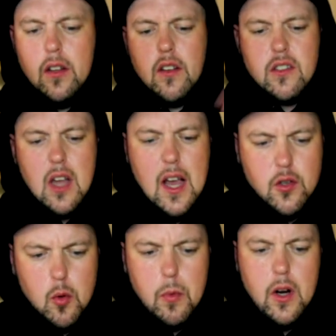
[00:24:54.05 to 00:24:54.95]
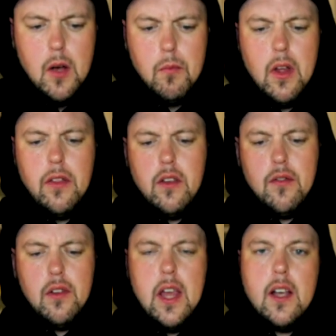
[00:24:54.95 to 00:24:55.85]
The skies open up and these
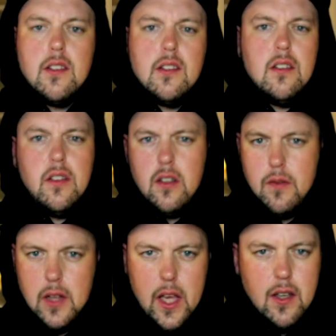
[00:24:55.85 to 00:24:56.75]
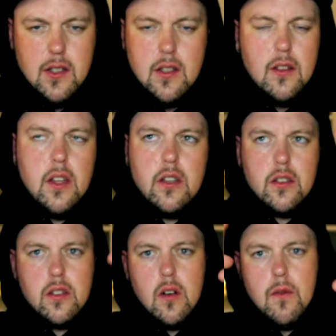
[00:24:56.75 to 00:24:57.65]
flakes, these flakes, they
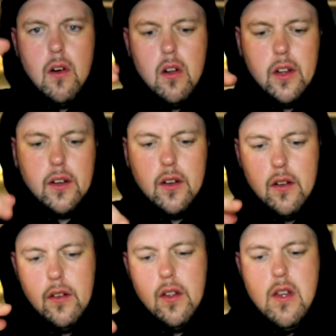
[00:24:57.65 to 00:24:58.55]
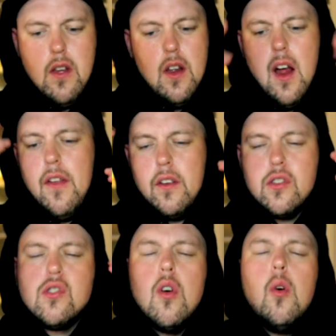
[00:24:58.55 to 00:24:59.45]
just start falling. And they're
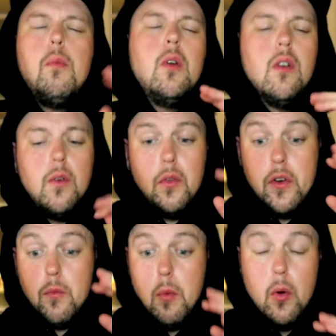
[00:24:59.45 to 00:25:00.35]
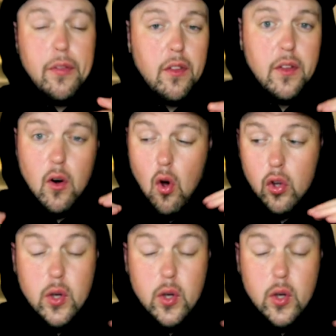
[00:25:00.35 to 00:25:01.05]
so beautiful. They're both they're all